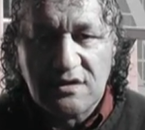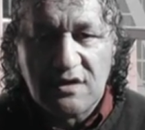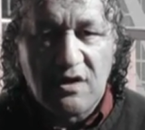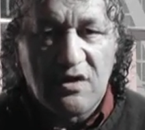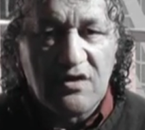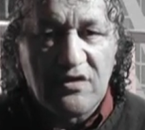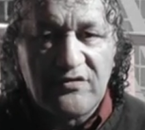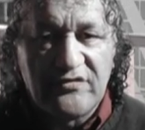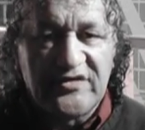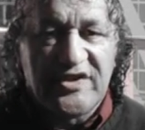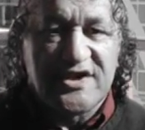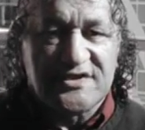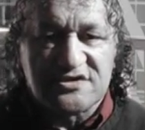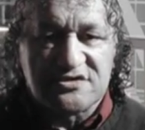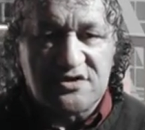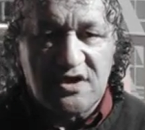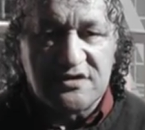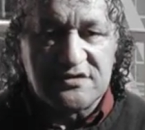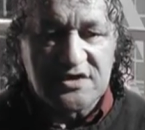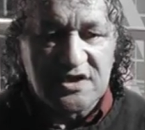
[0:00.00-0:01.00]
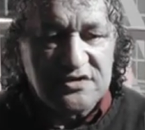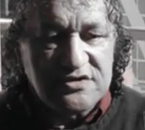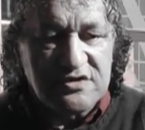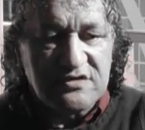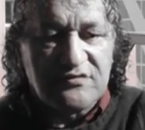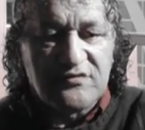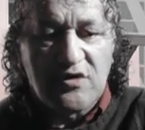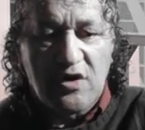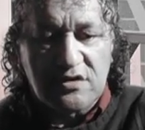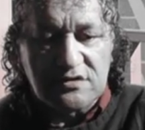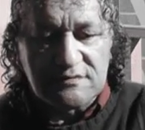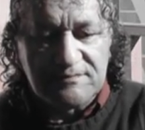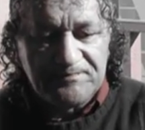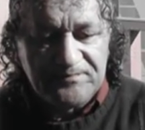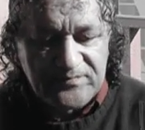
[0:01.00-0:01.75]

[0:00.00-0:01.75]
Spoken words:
on that side. Then you've got